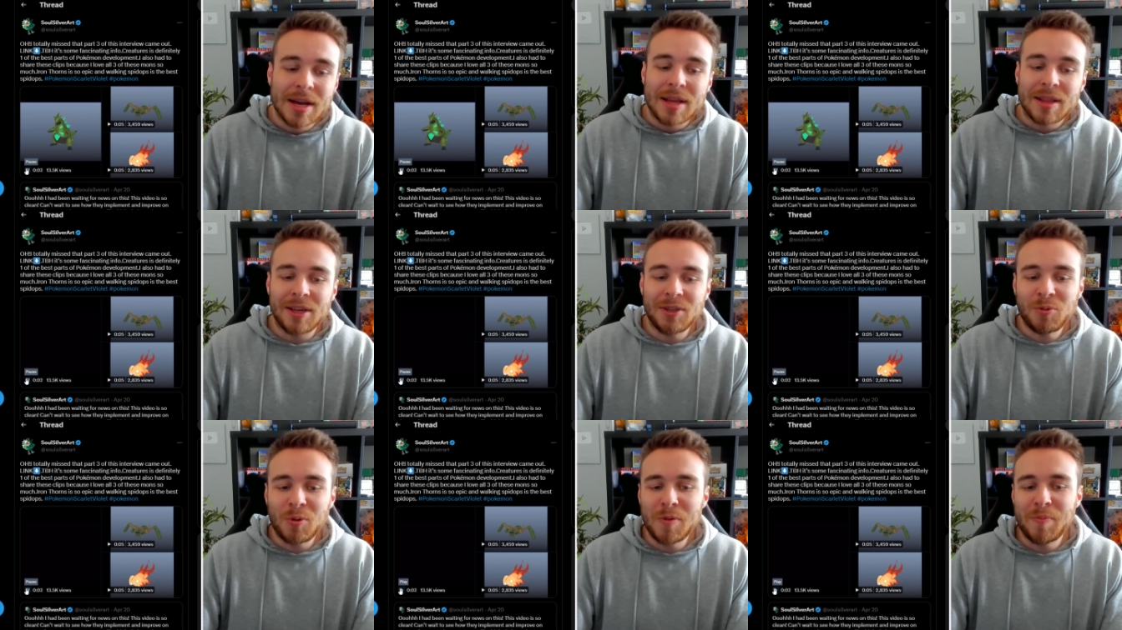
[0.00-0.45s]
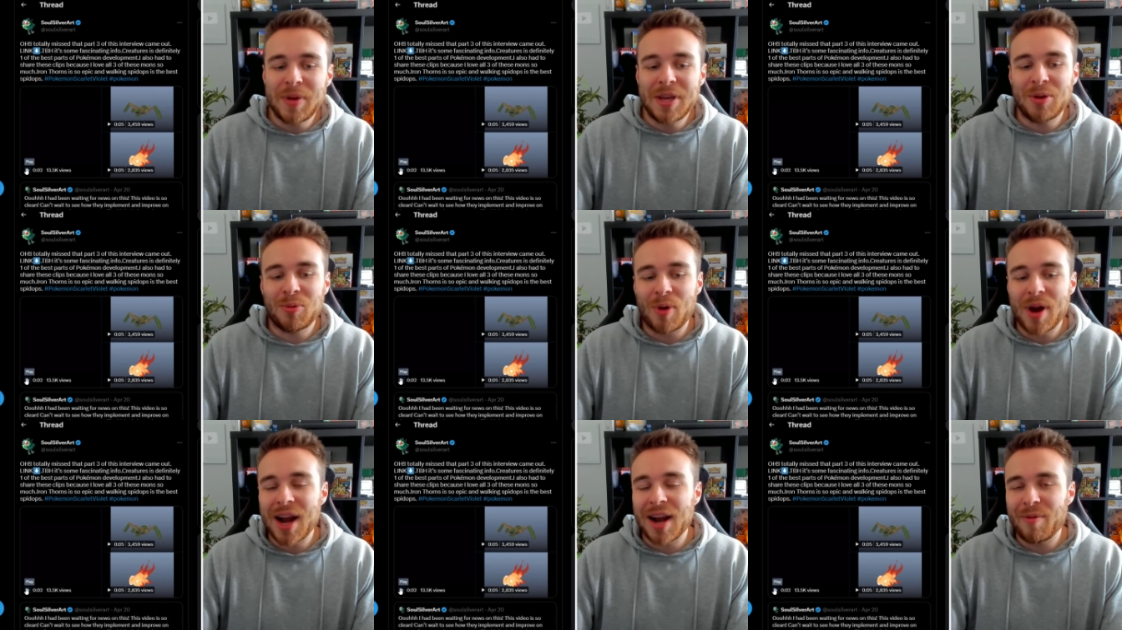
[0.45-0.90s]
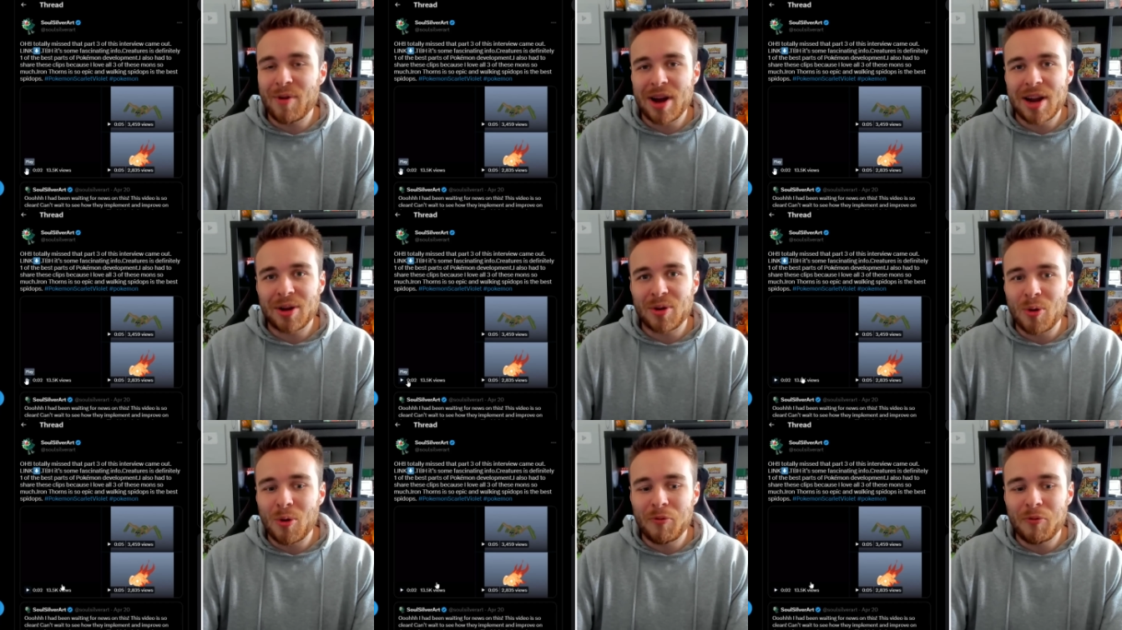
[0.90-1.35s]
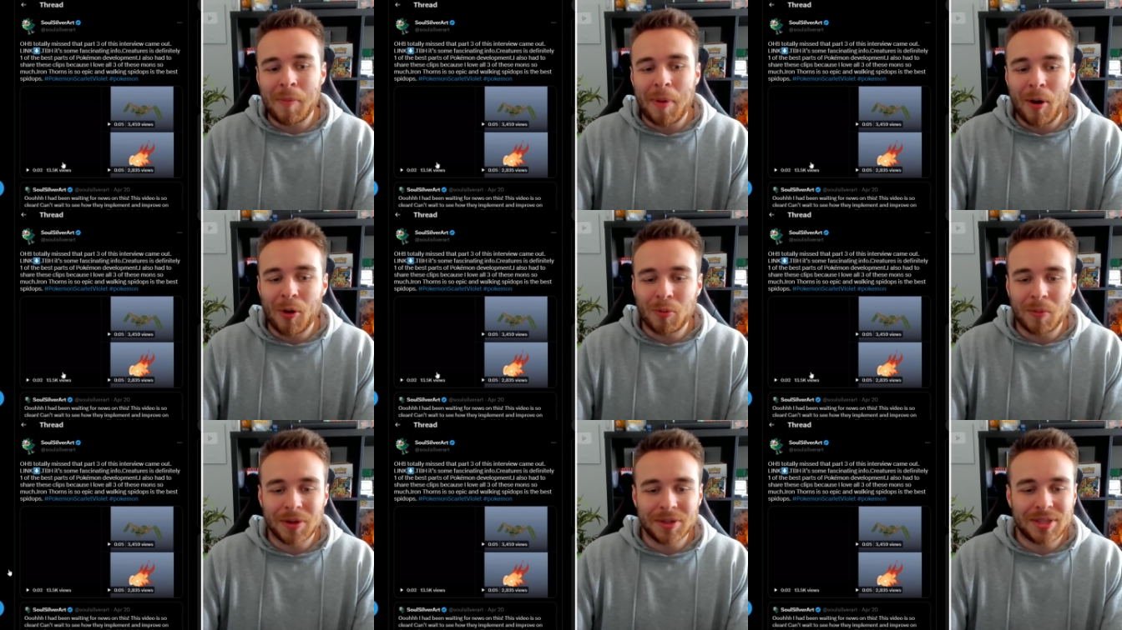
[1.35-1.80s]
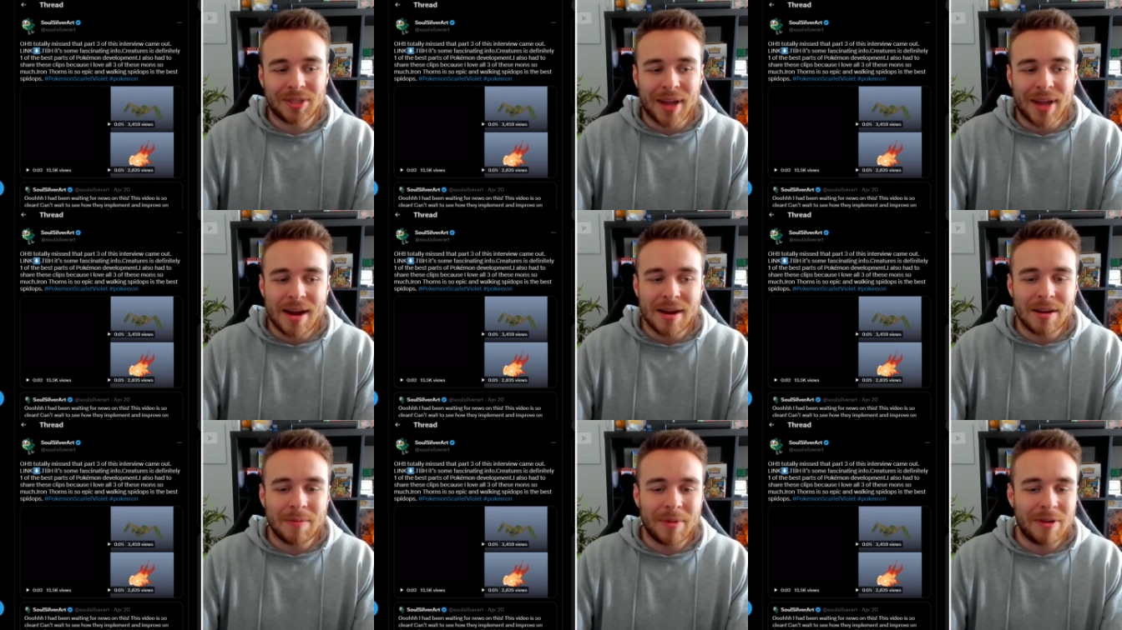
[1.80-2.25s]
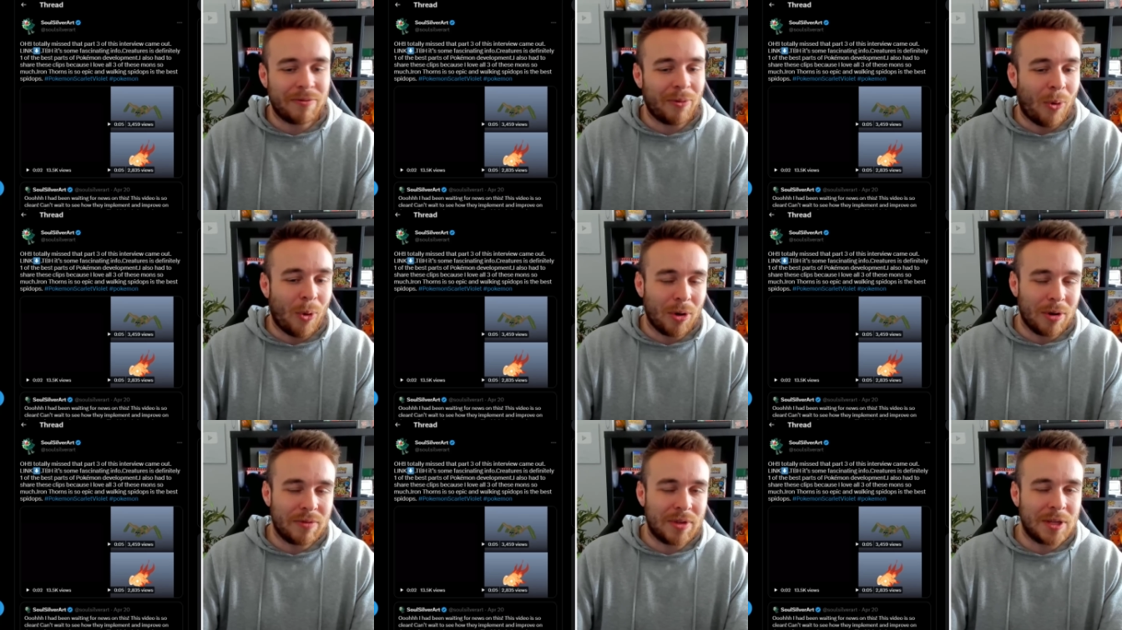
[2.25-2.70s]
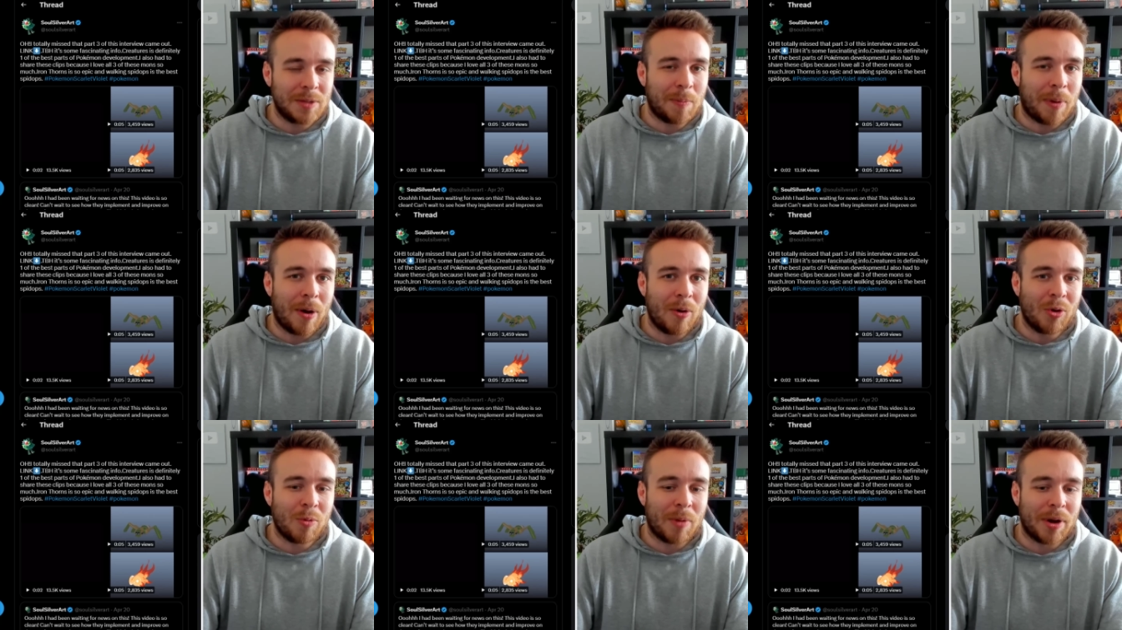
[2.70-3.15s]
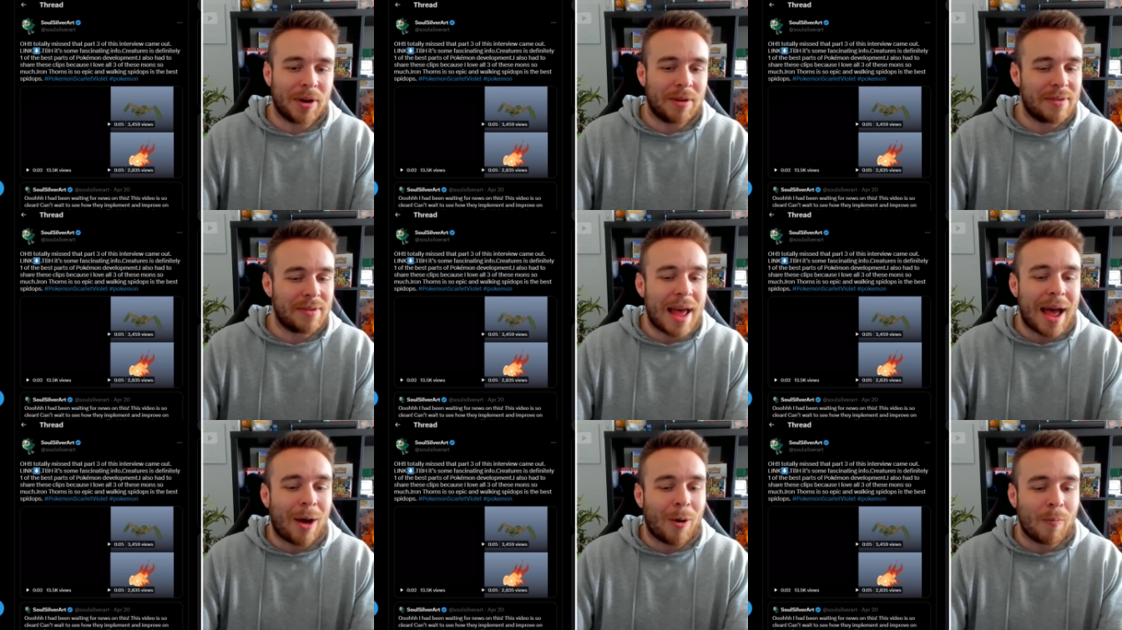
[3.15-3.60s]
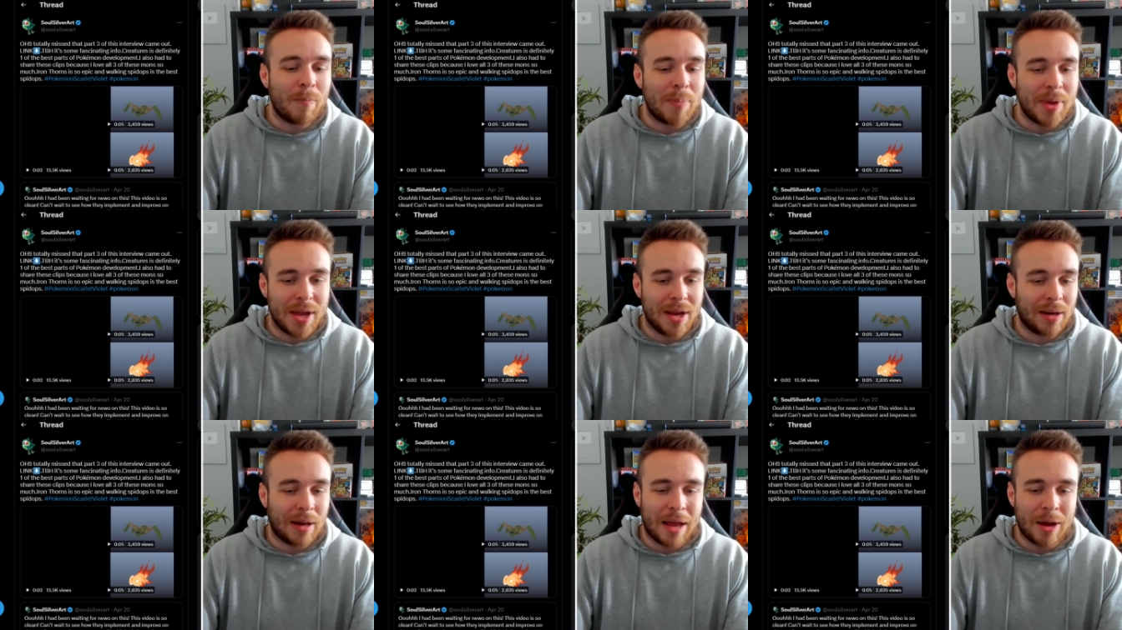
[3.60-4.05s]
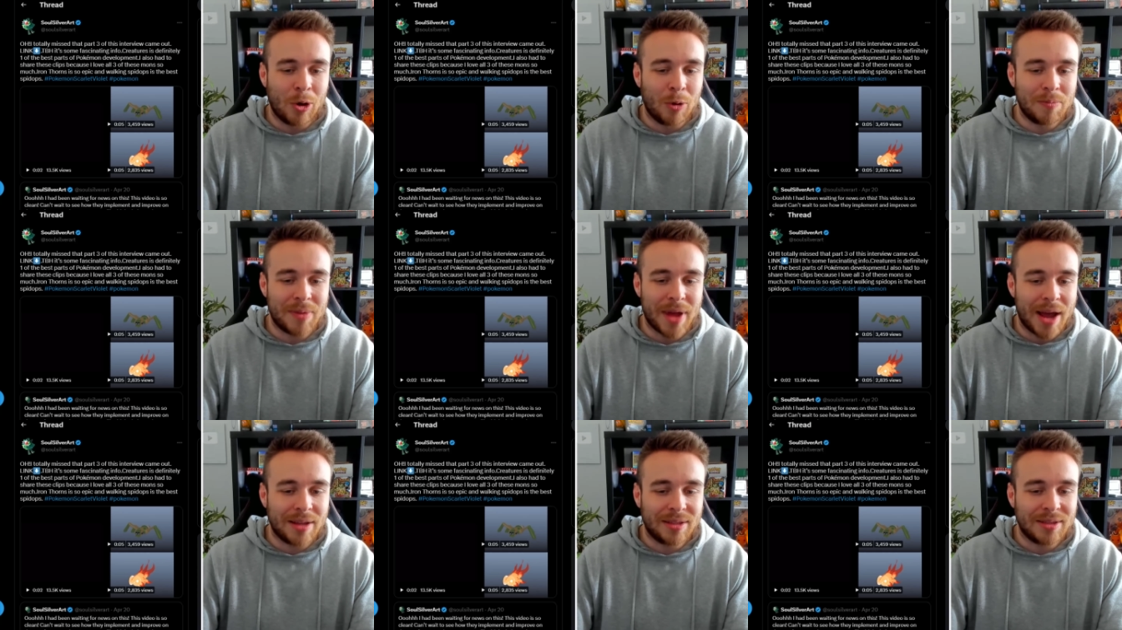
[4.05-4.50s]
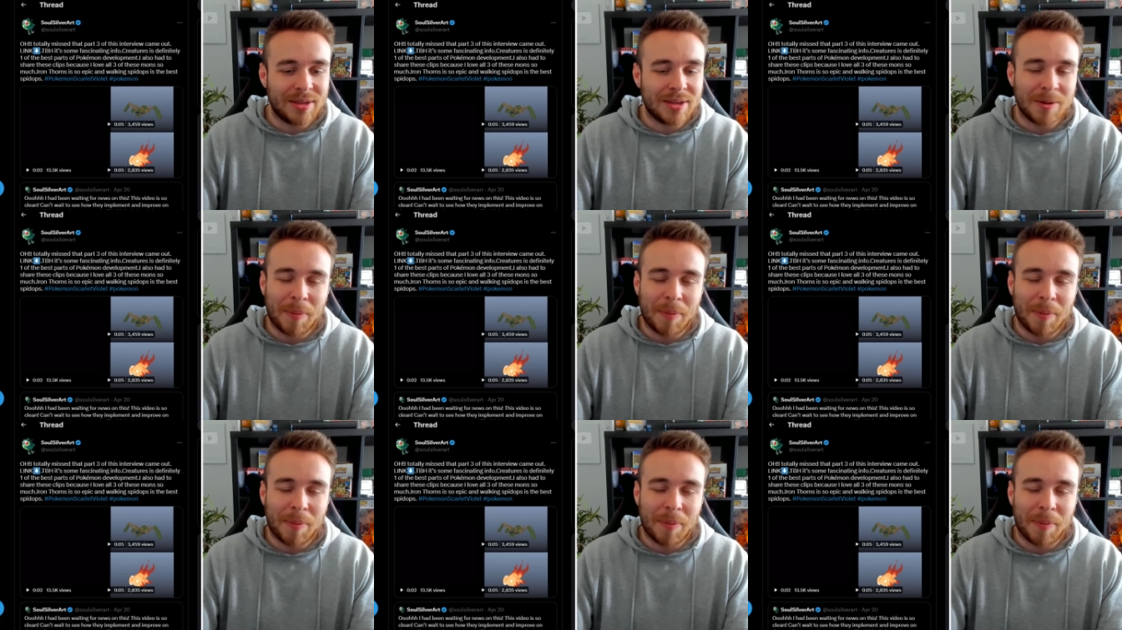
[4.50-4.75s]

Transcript: This would be really, really cool for Pokemon Stadium if all of these Pokemon are now being like updated.